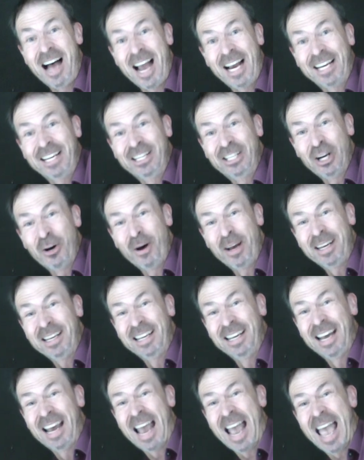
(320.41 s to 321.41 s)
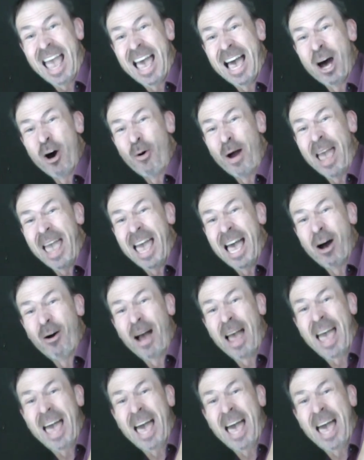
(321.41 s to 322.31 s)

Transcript: I can do it. Ow, ow,